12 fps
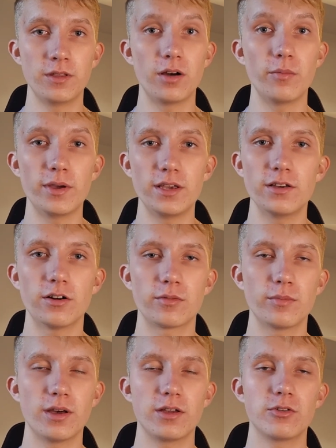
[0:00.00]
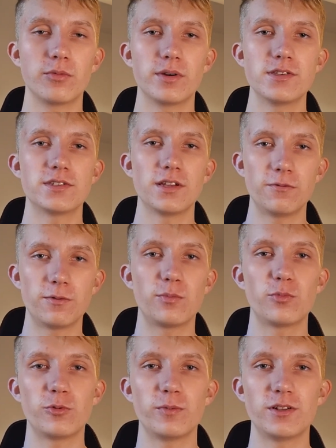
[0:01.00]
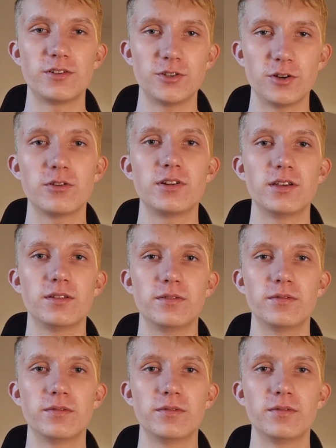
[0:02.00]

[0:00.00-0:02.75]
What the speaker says: I'm a young man on my self-improvement journey,